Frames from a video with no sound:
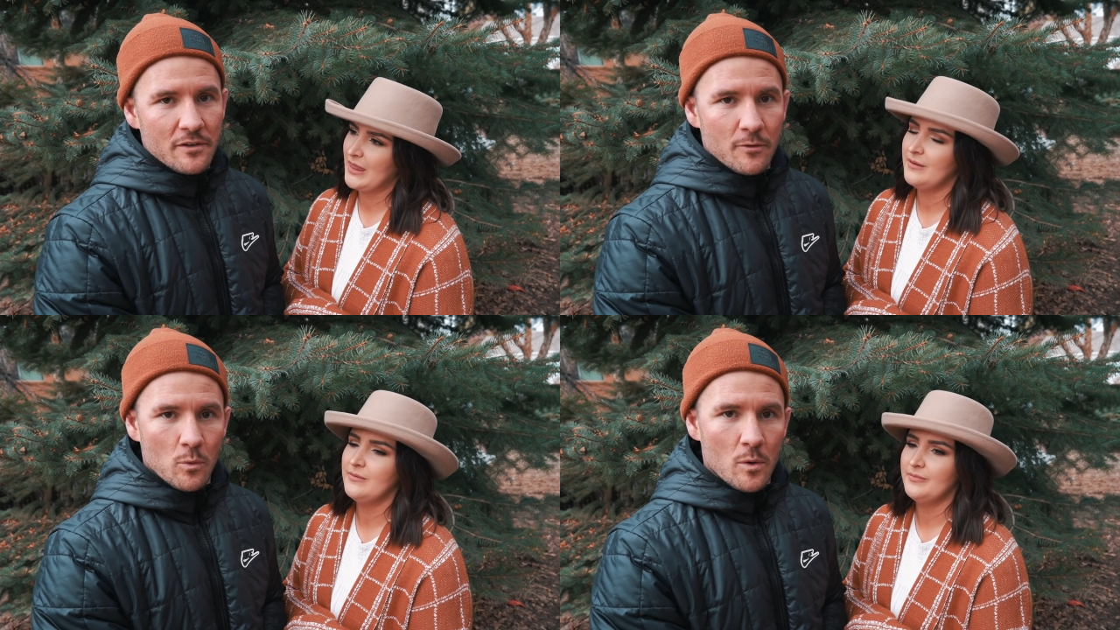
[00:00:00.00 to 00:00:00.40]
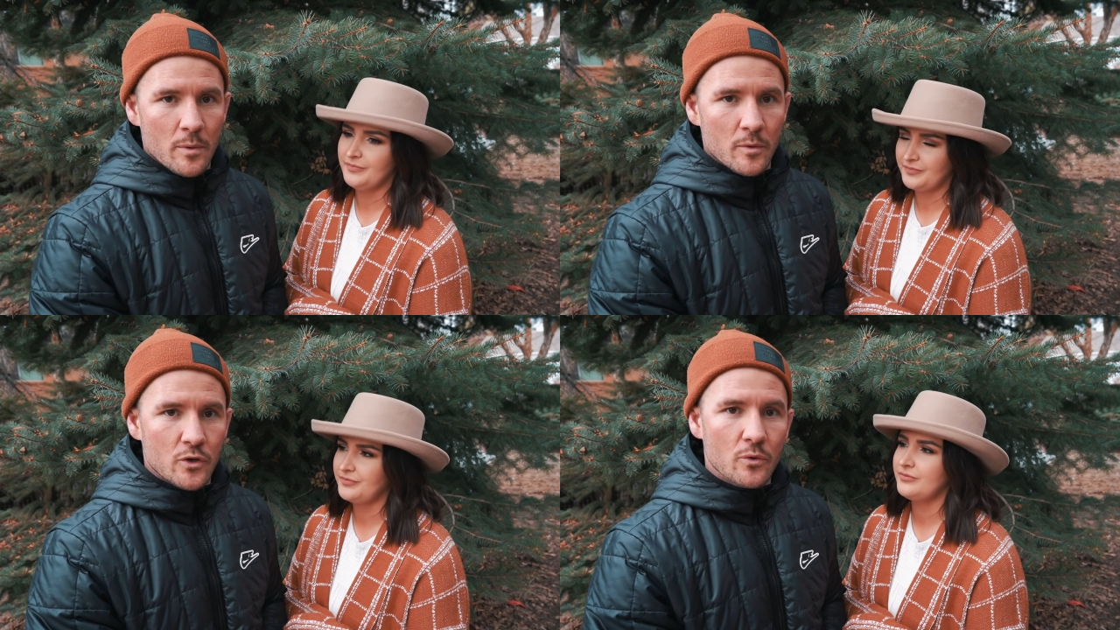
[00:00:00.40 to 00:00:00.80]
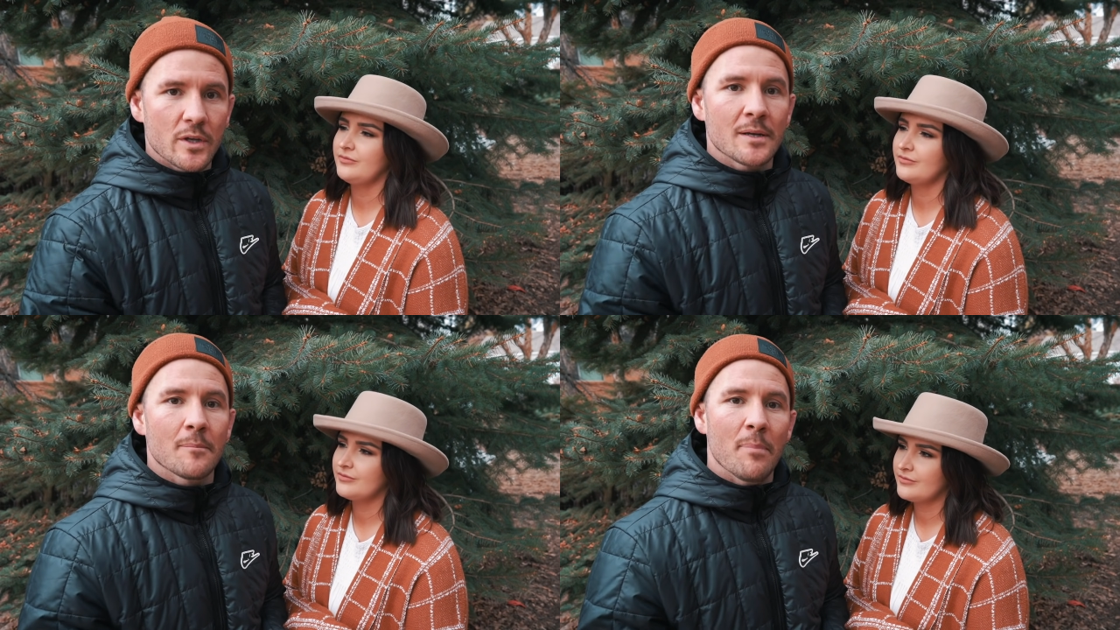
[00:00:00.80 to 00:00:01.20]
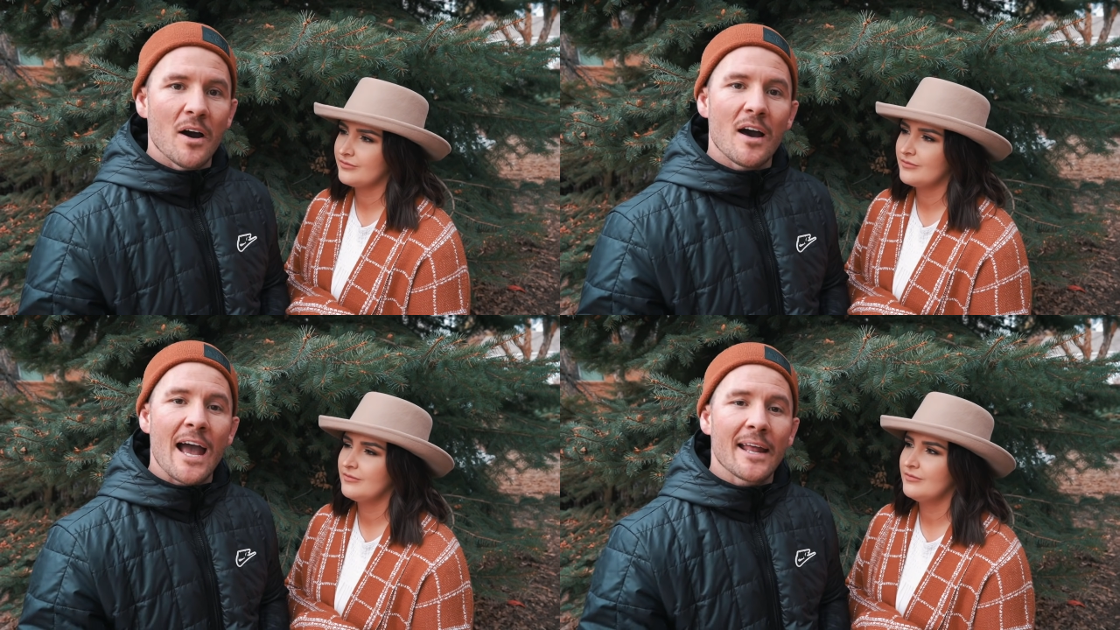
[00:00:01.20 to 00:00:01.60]
Speaker 1: for what we were doing,
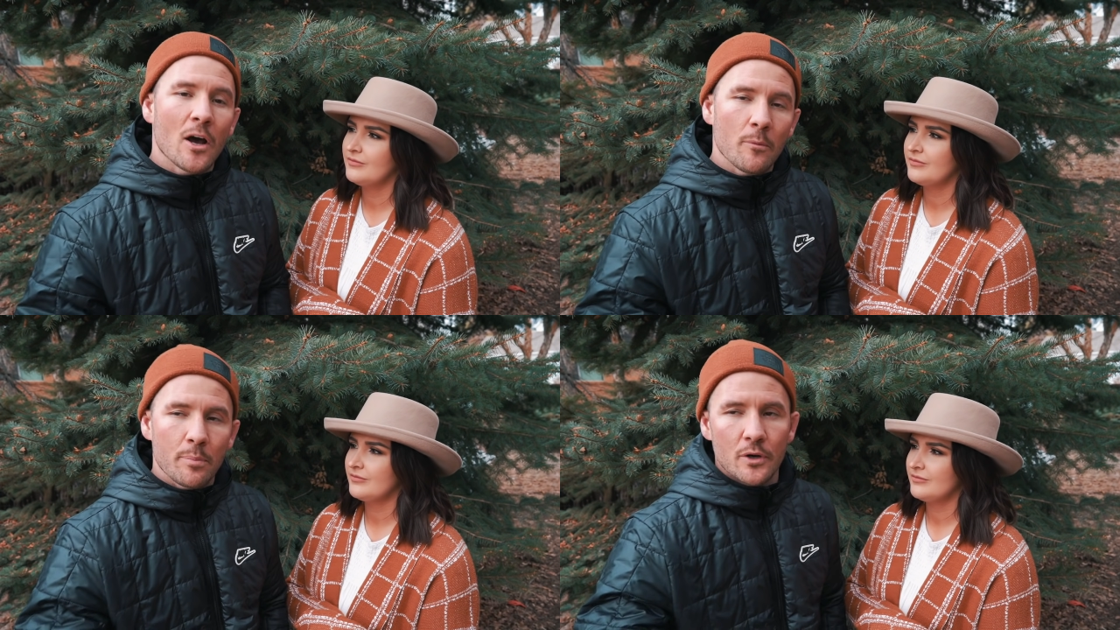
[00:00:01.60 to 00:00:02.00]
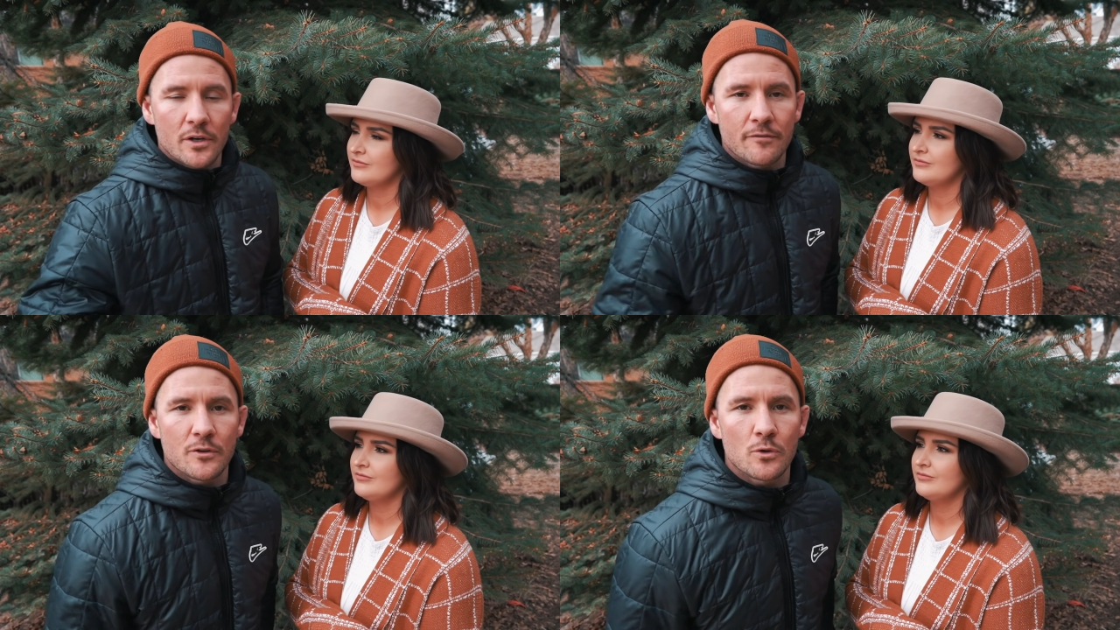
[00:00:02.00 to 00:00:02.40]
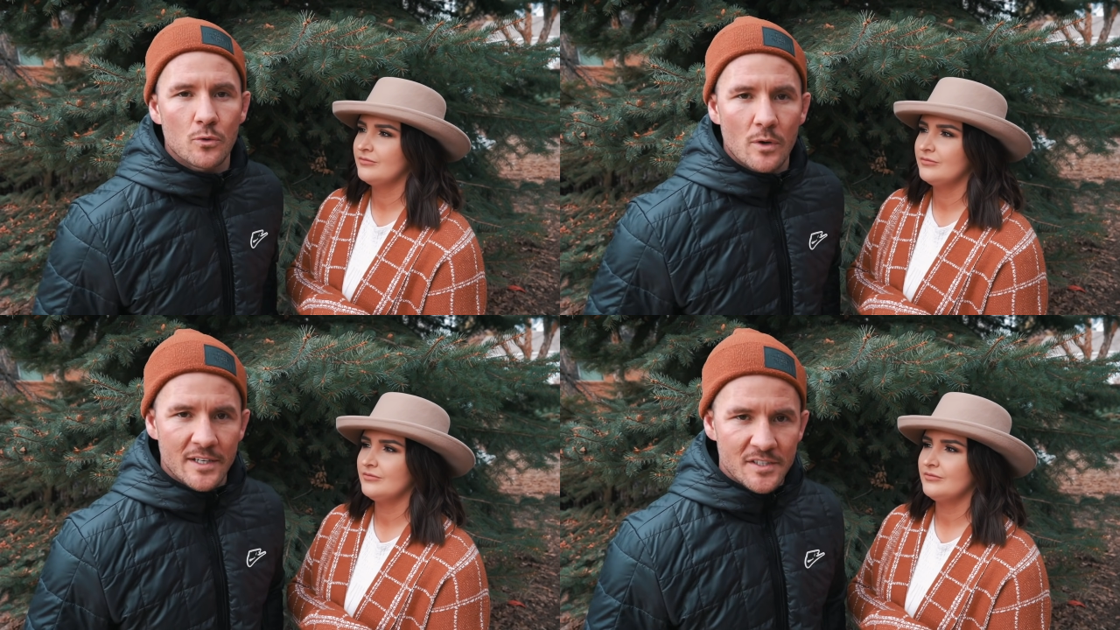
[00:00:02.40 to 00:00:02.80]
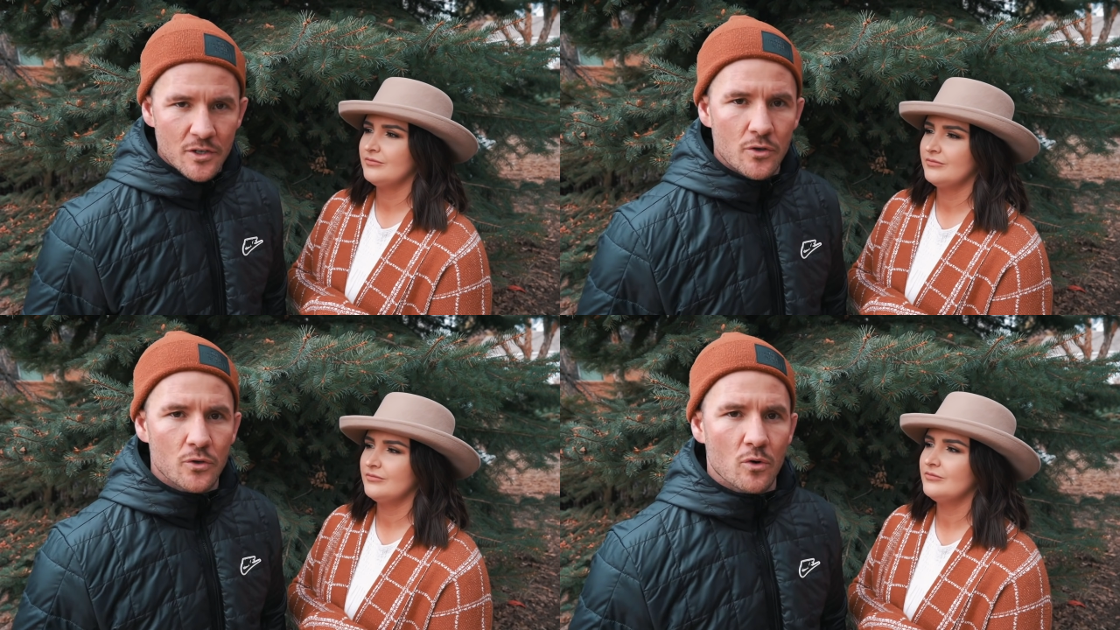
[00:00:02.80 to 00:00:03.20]
but I had helped put in a few
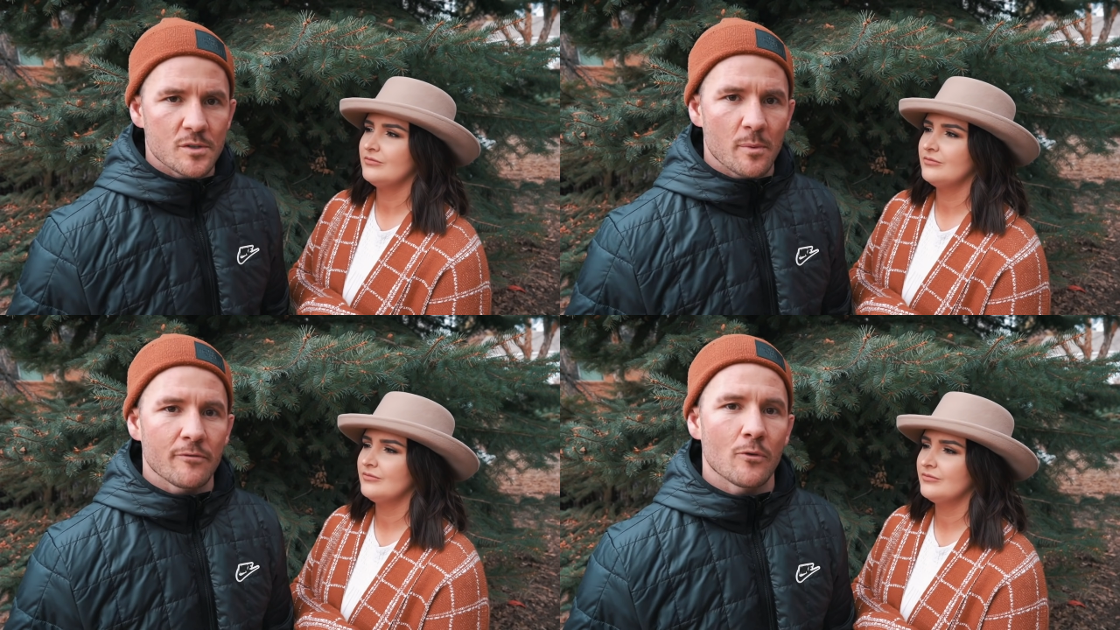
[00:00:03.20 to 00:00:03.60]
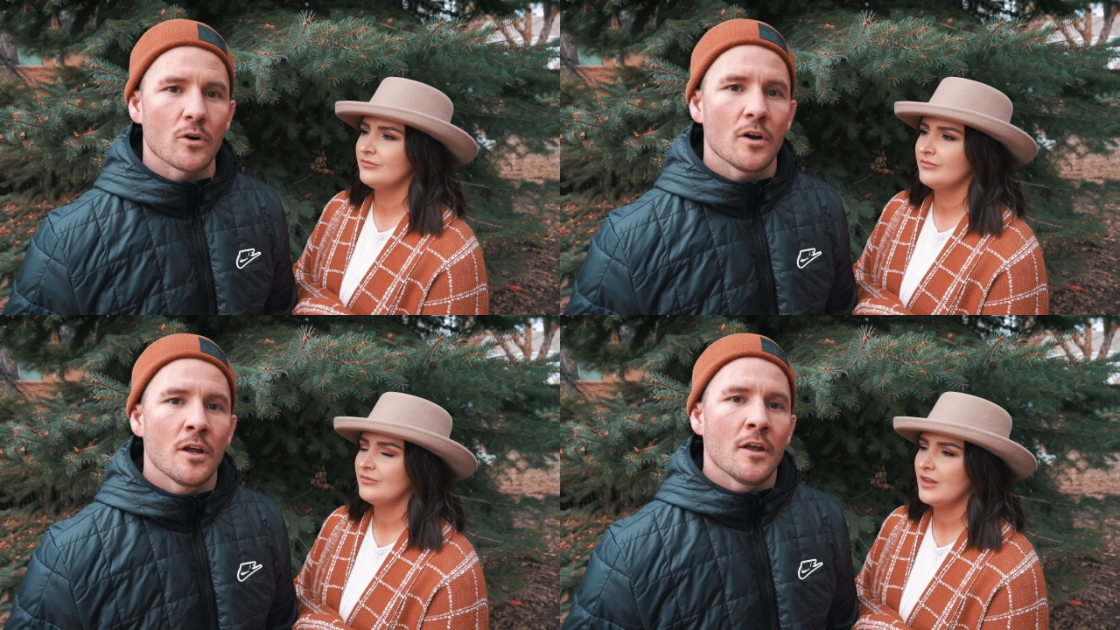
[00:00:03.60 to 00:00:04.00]
exterior doors before,